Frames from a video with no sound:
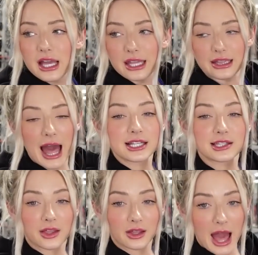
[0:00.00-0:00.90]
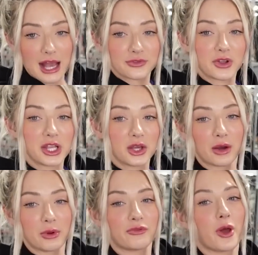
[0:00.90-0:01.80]
And the last video
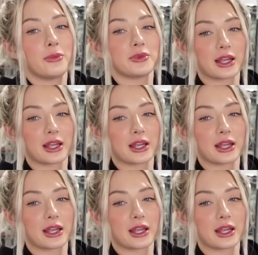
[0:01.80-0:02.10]
that we filmed,